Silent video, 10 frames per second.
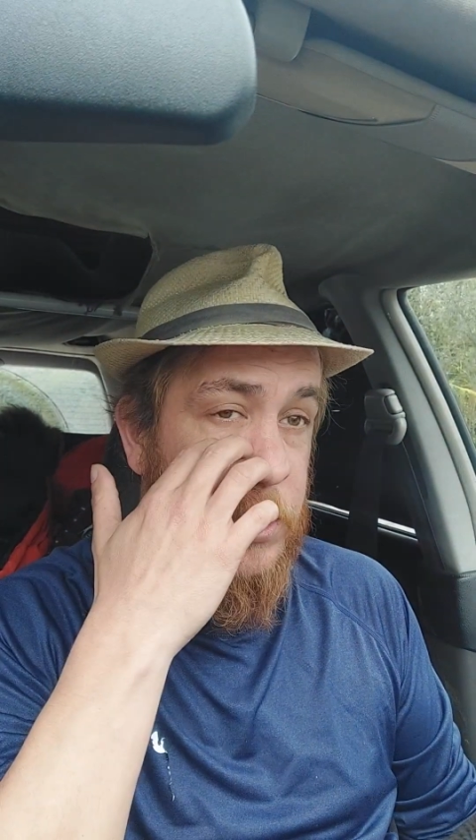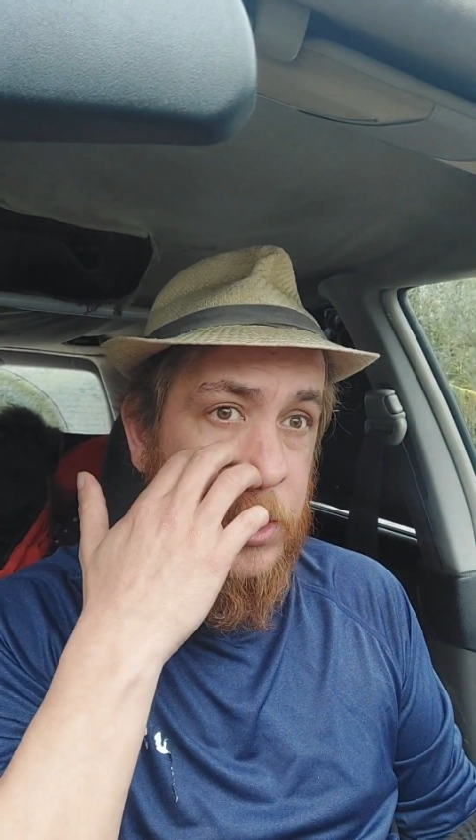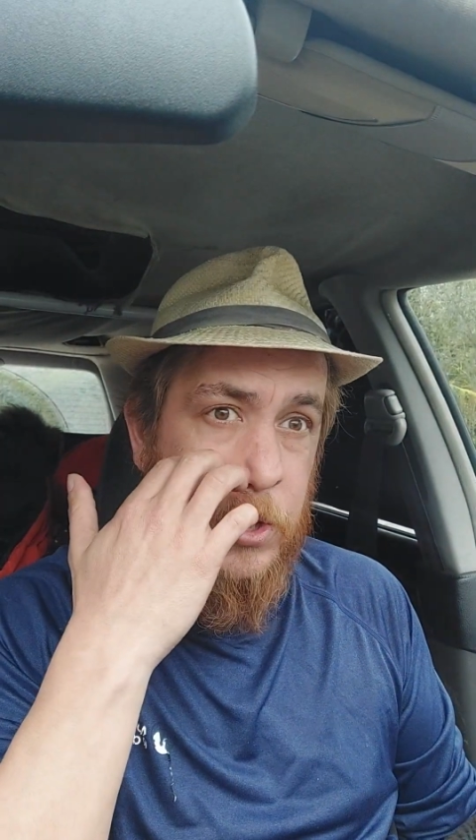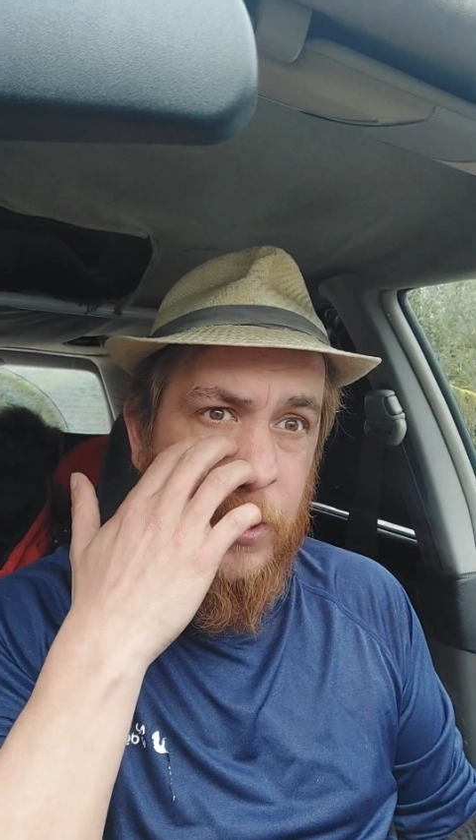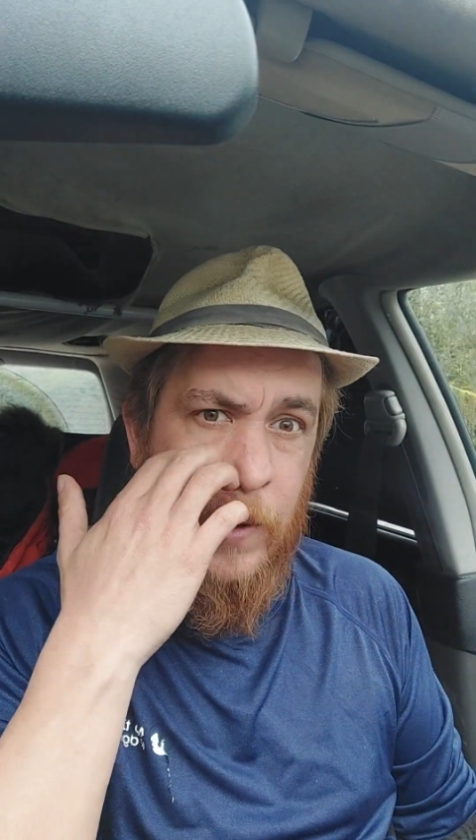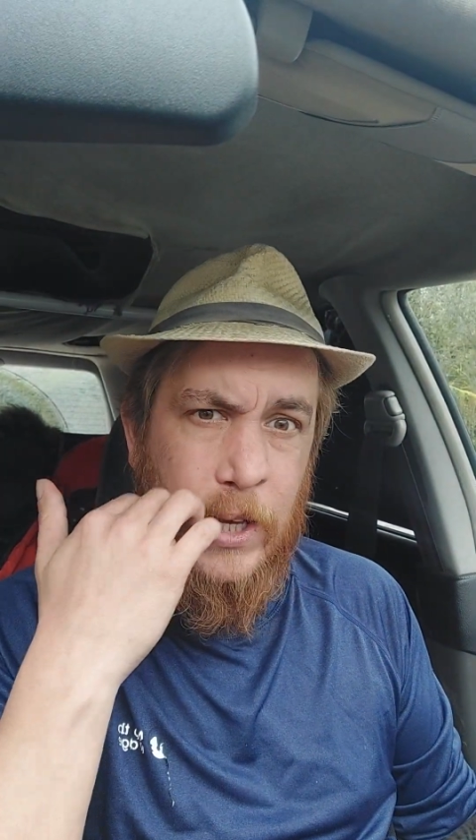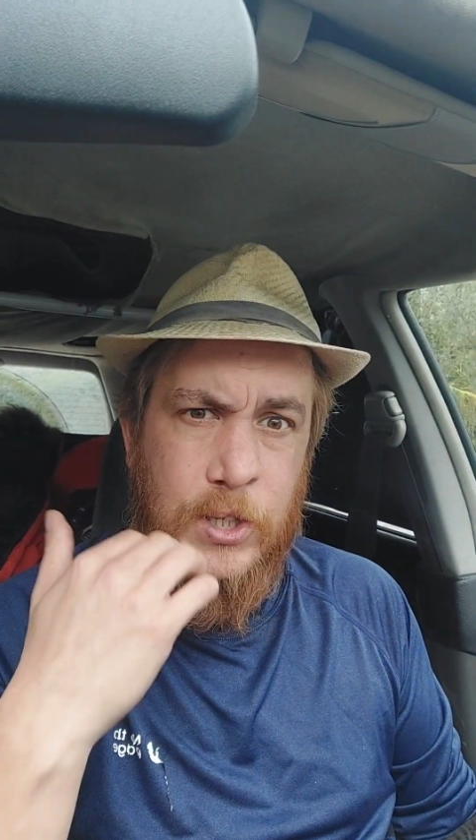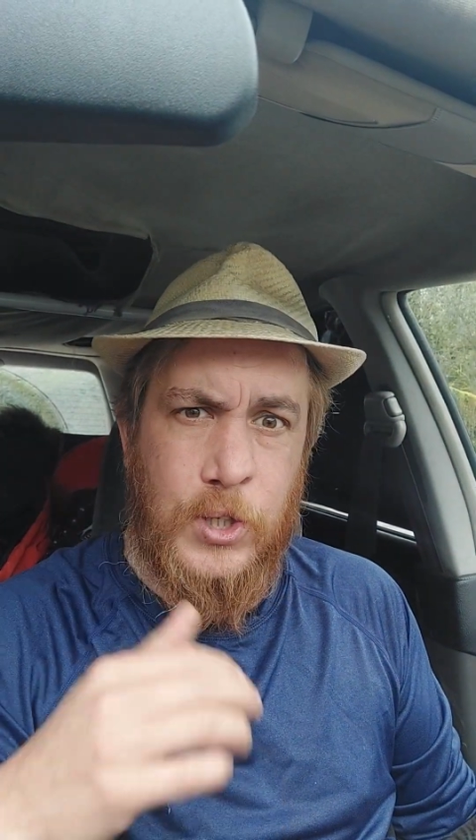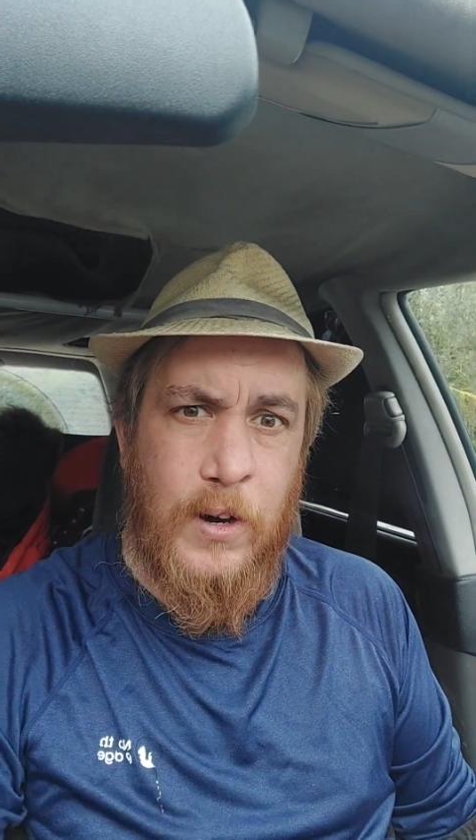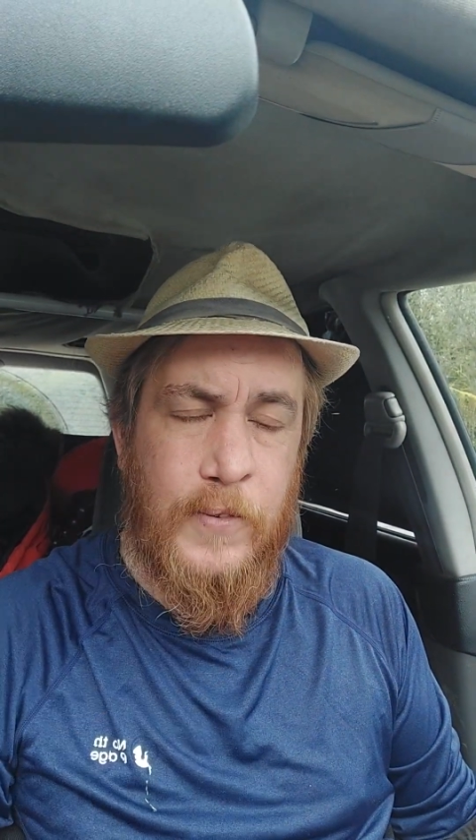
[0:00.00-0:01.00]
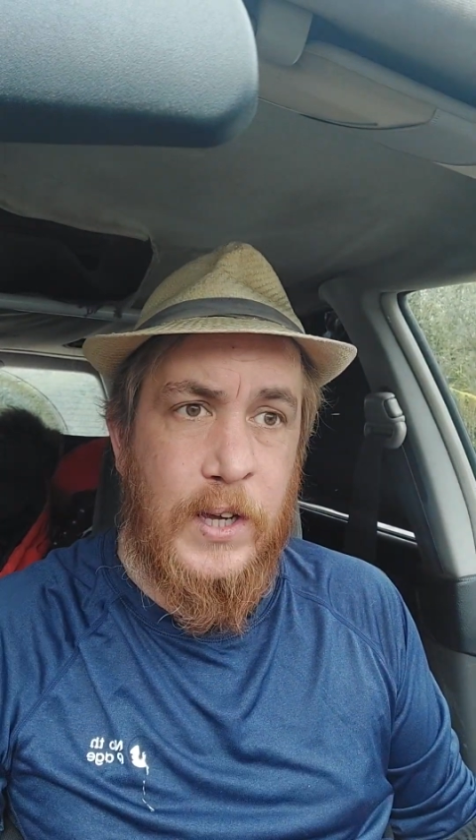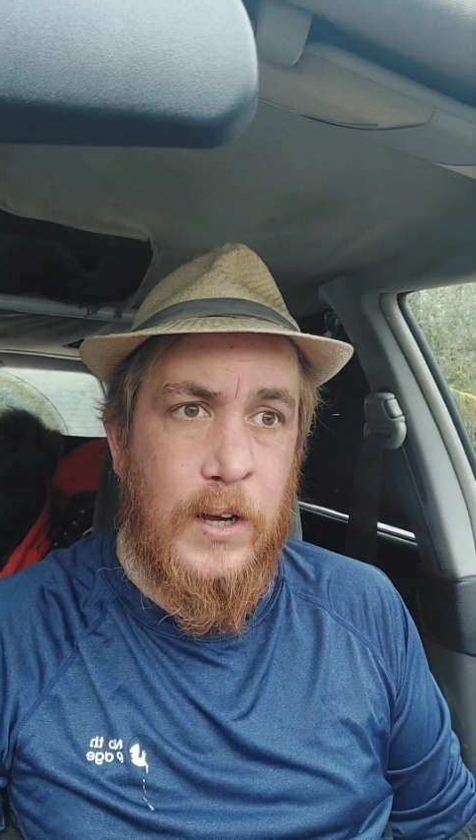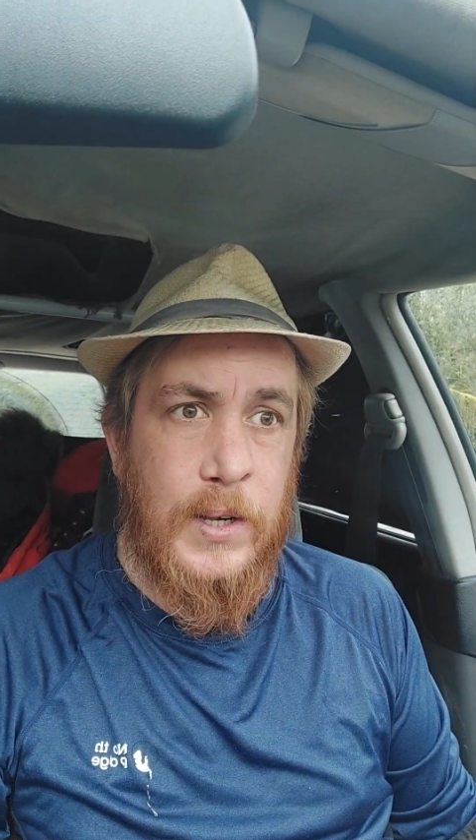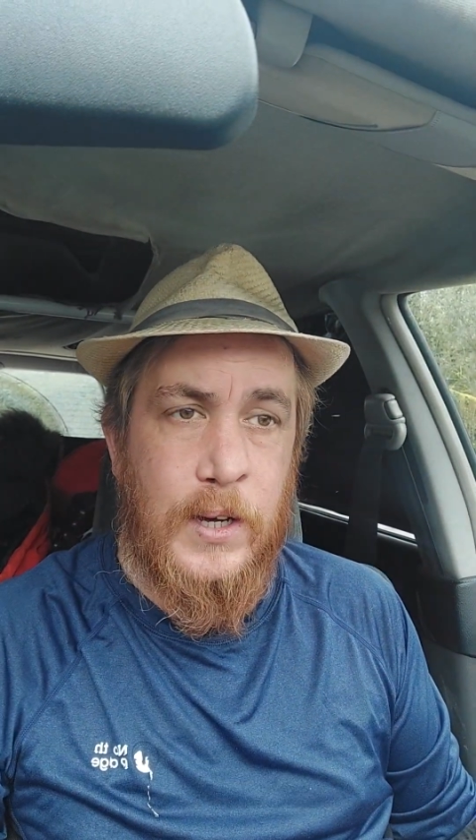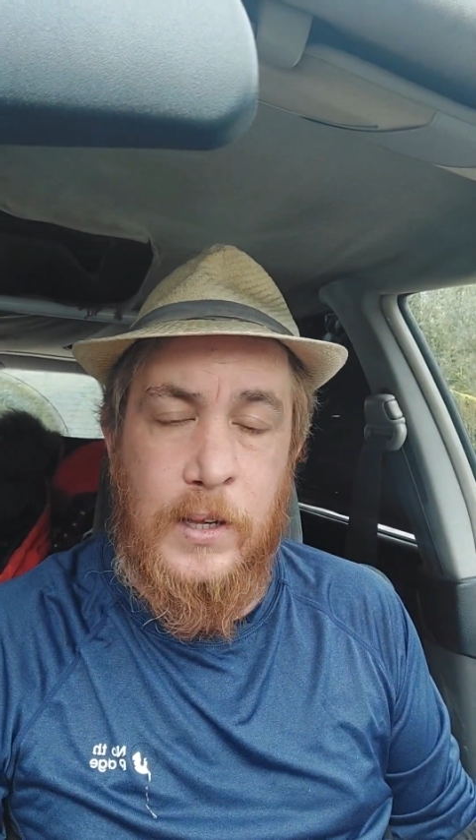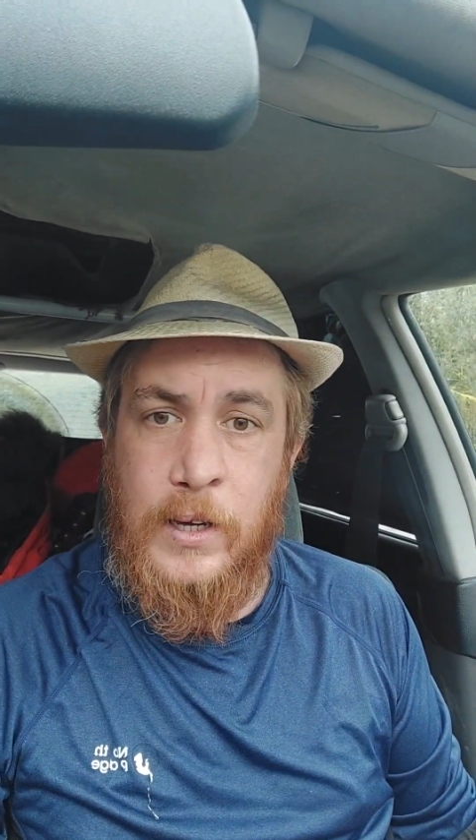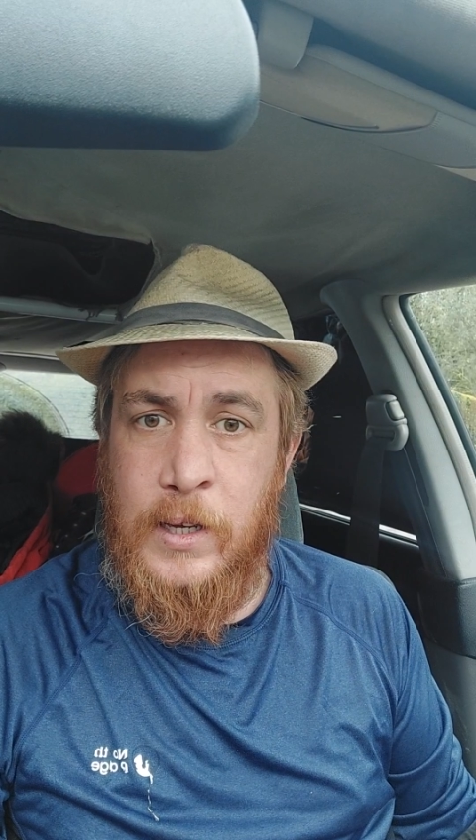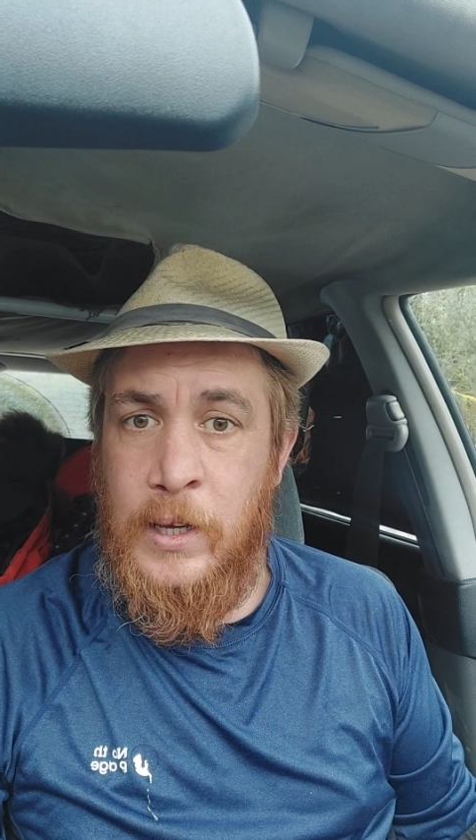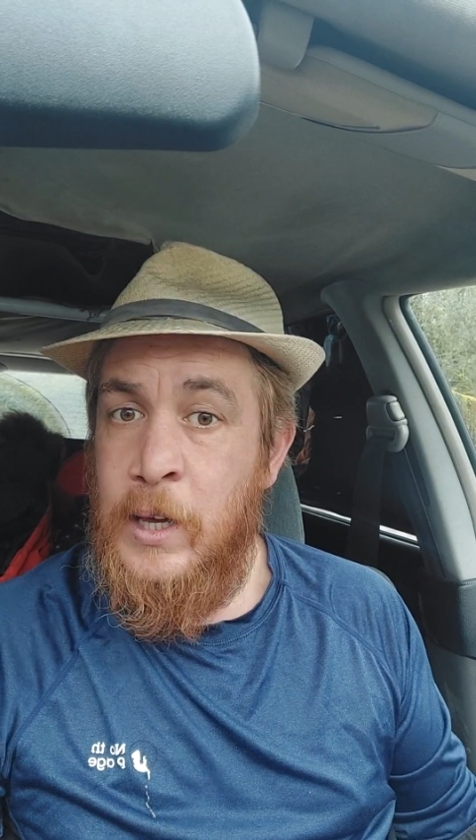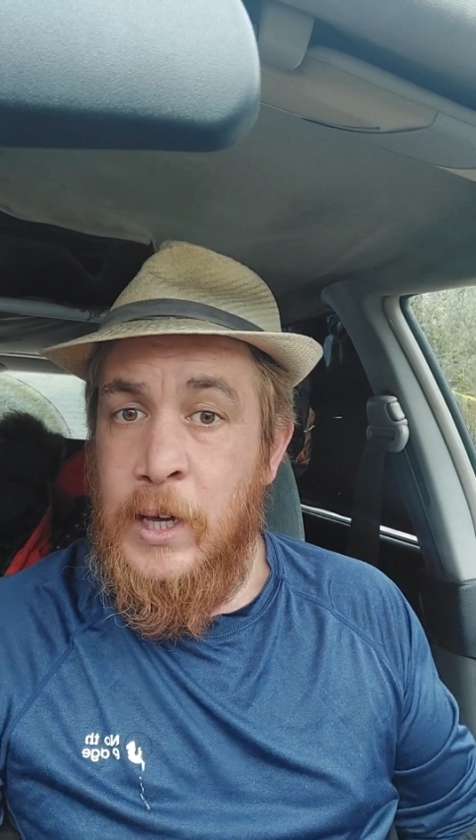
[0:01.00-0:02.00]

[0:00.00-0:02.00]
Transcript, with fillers: Well, there's lots of vans and traffic going down there.